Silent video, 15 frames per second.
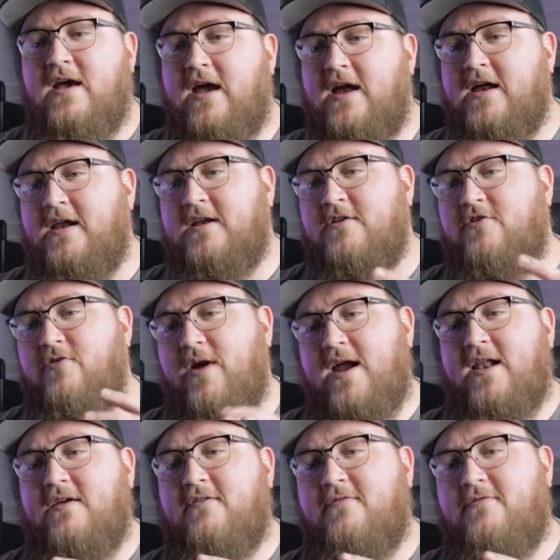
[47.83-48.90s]
and
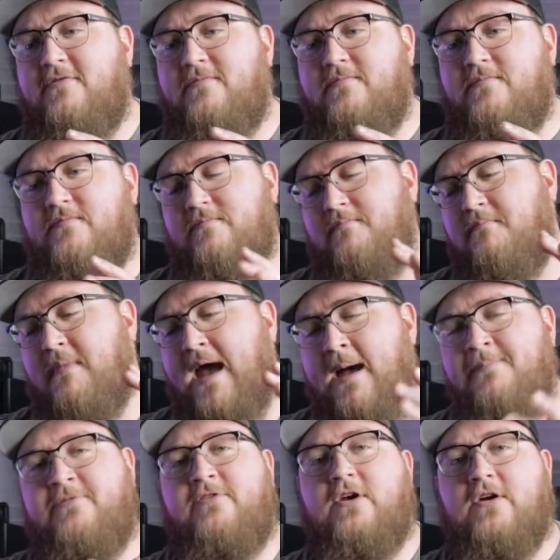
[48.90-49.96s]
Creative
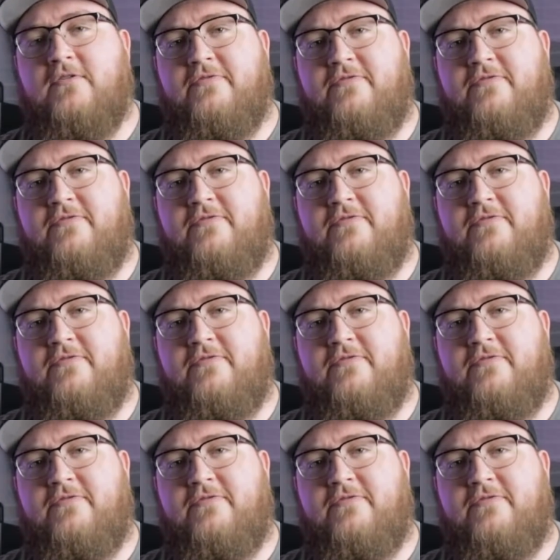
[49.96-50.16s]
maps your